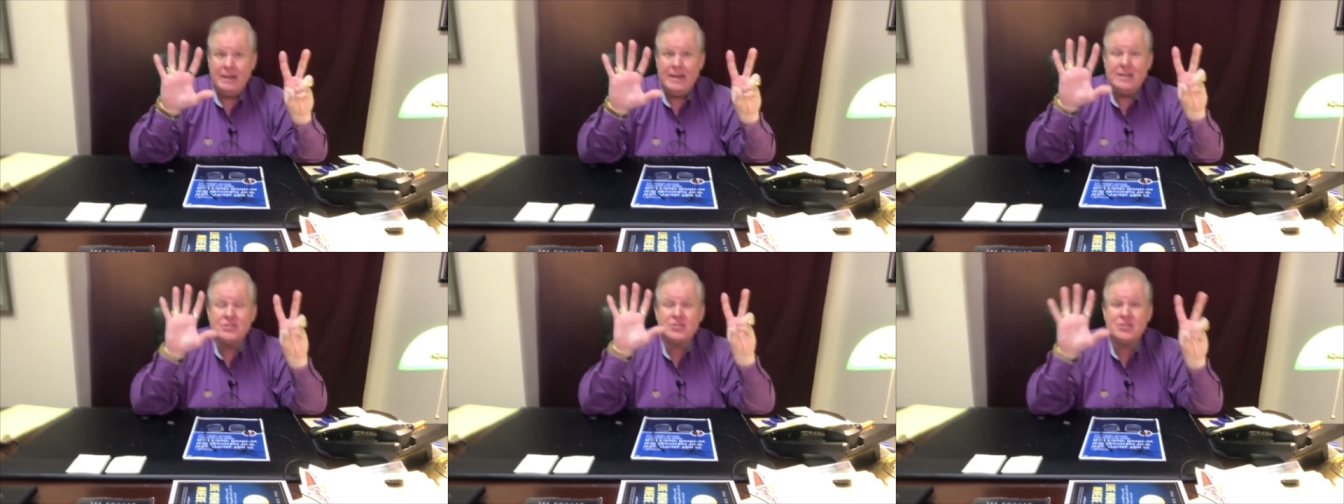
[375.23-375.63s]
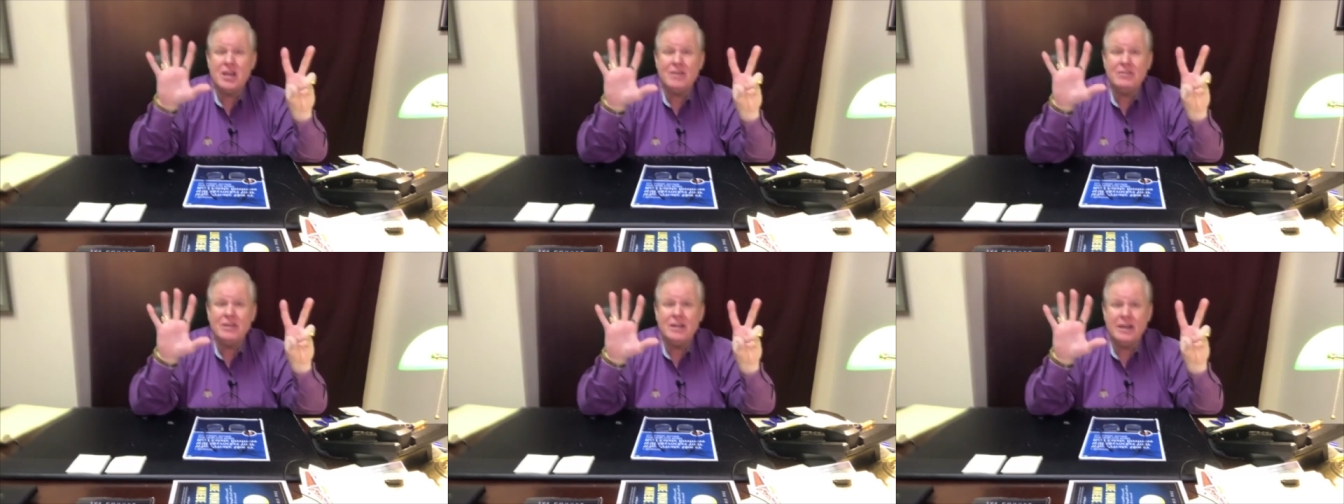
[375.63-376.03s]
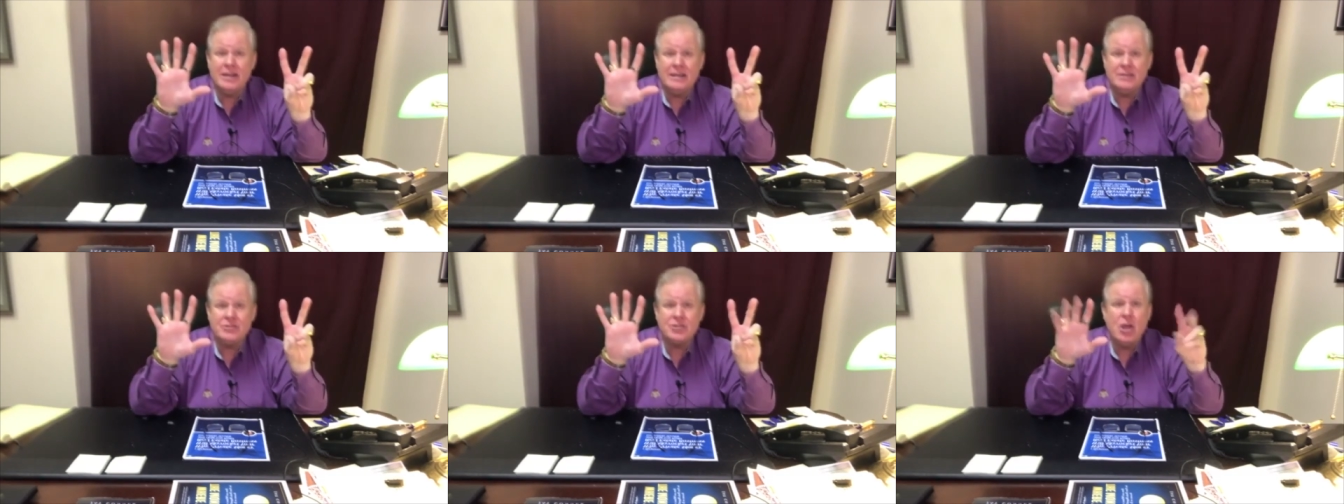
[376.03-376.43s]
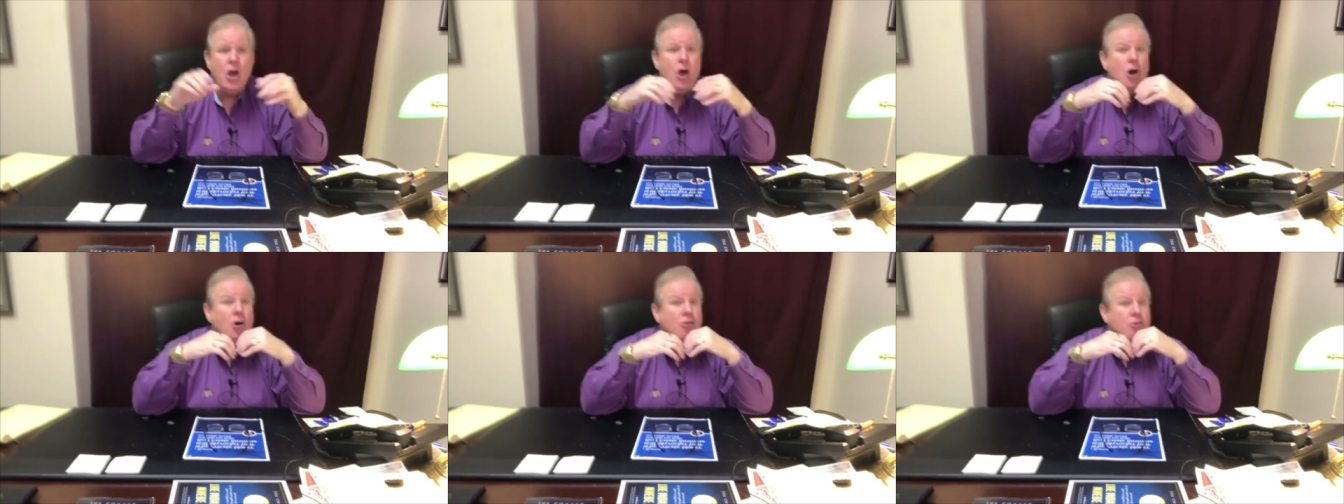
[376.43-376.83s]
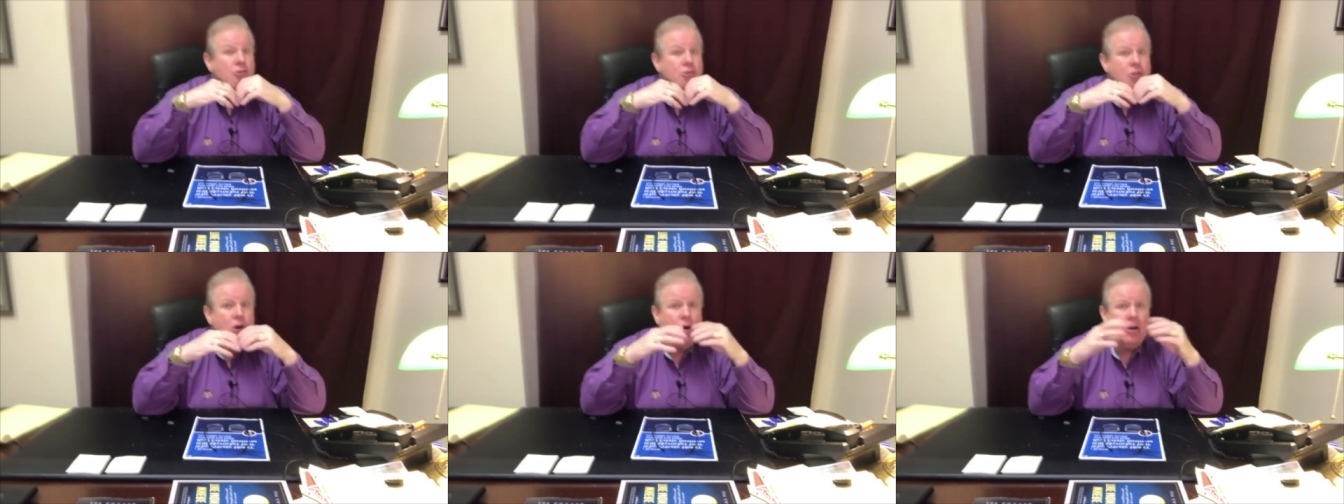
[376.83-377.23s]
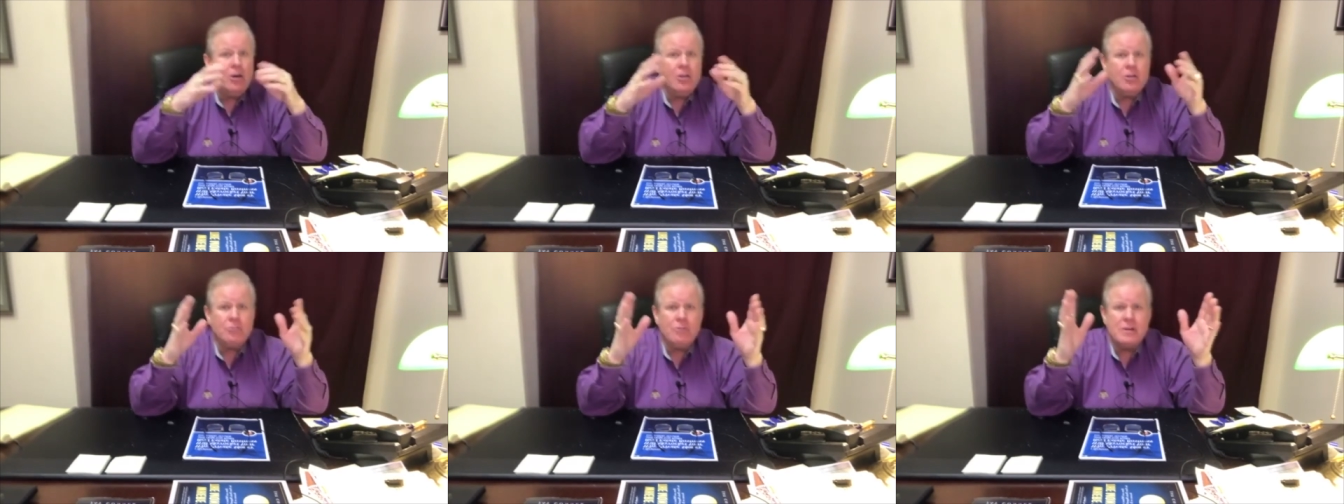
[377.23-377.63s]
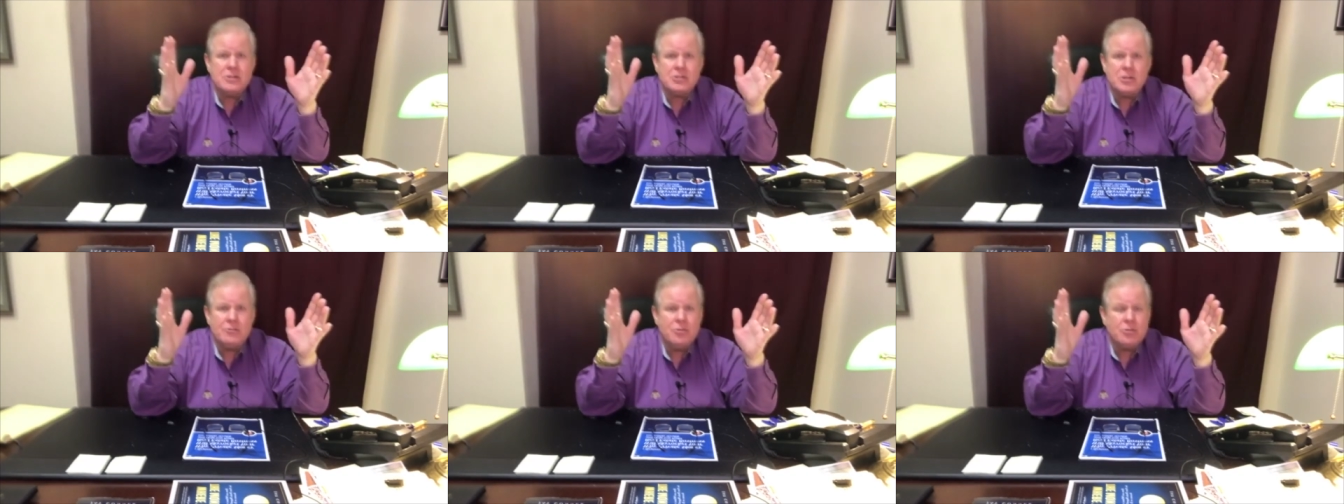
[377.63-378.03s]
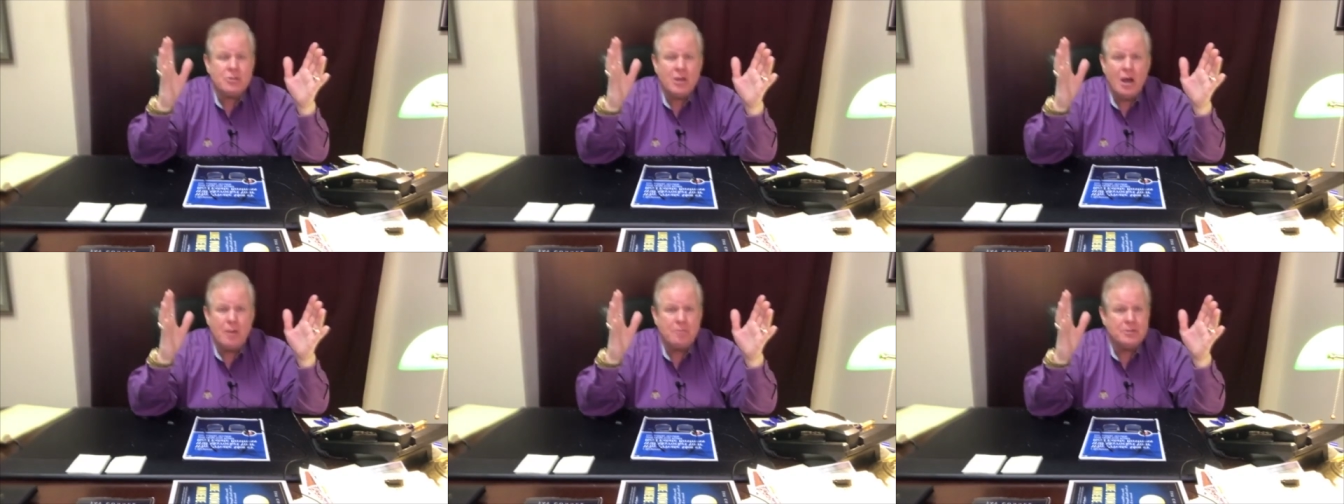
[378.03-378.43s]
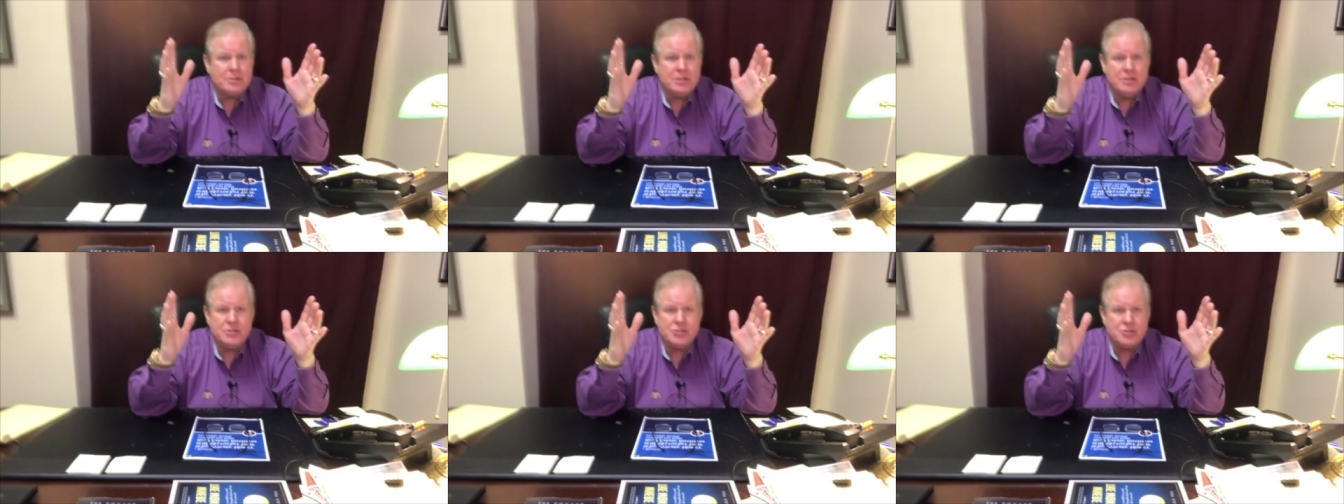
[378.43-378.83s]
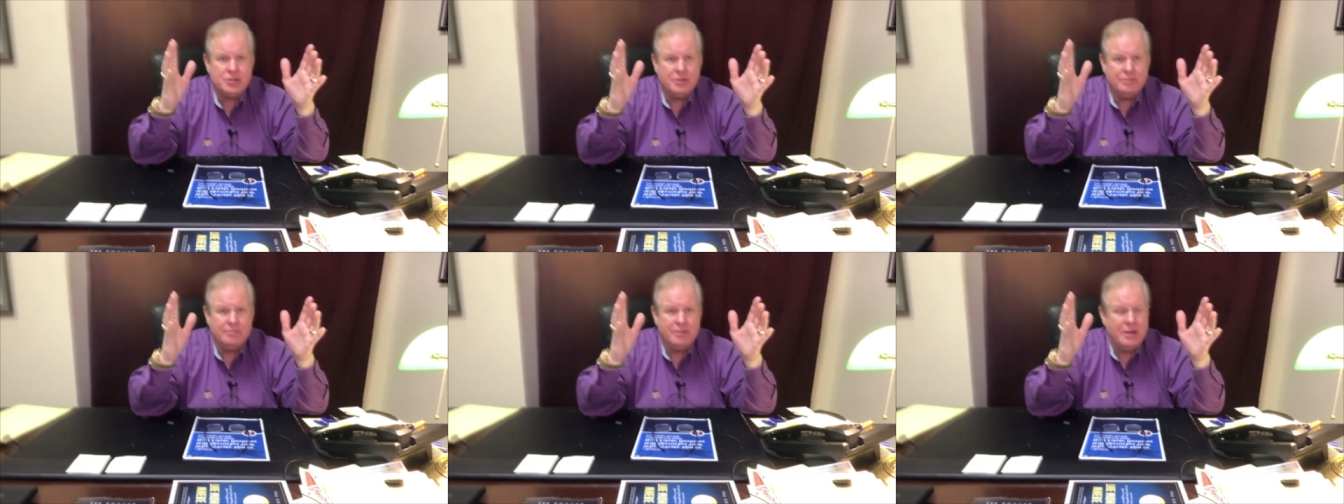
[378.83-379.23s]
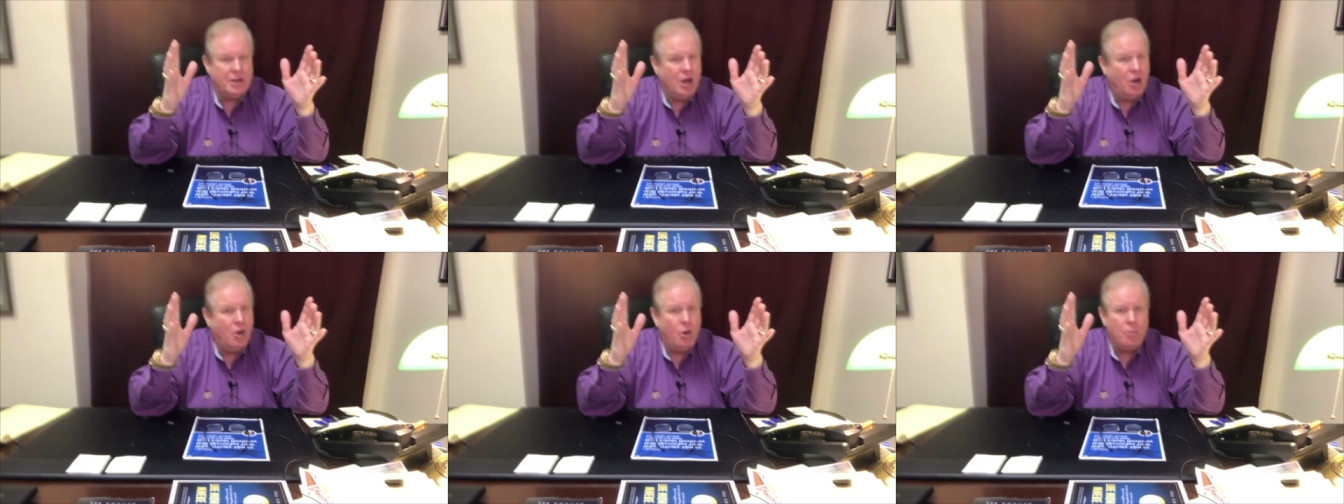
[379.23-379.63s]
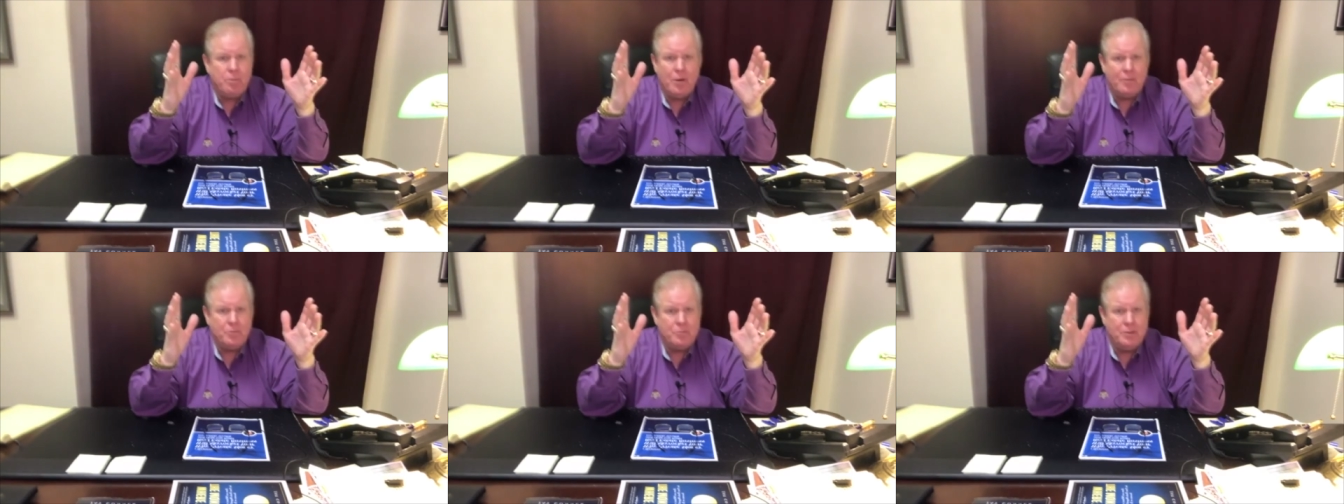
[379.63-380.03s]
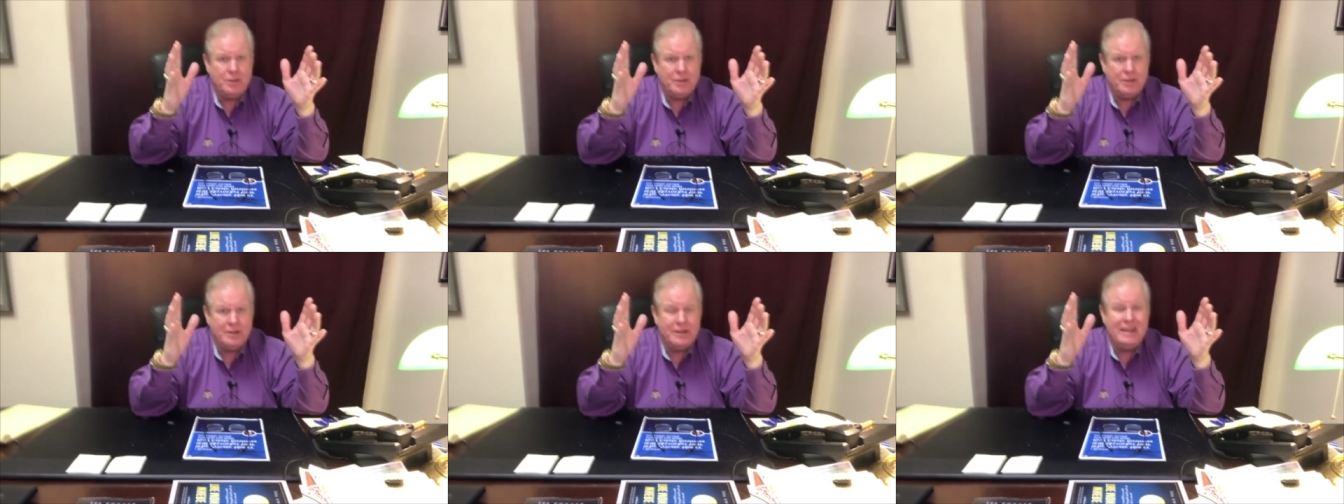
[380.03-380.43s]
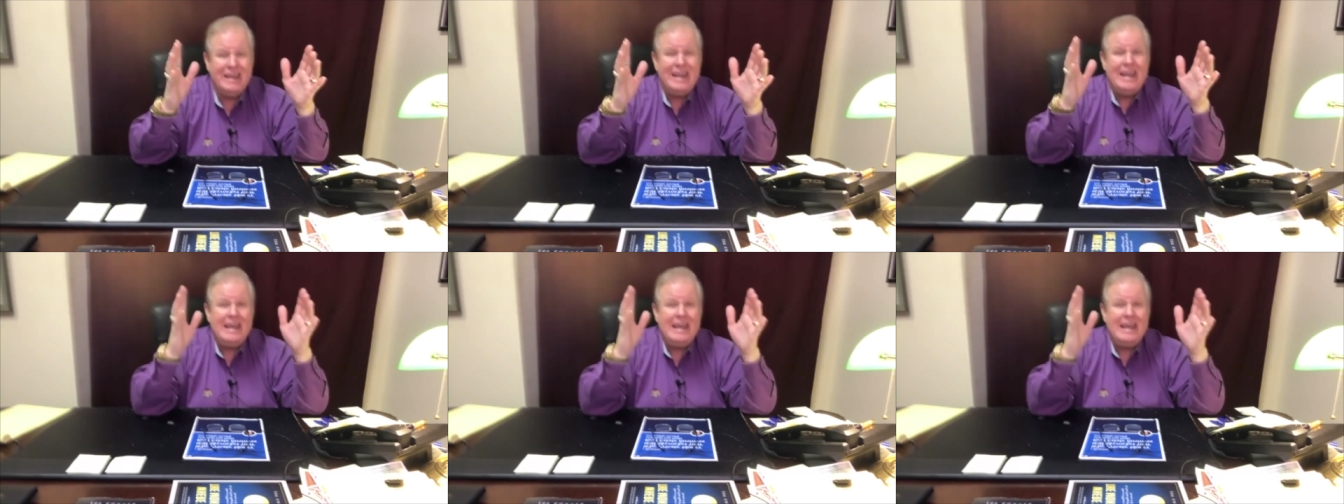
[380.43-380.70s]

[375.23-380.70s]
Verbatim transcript: in 7 days. None of the rest of your competition, in all probability,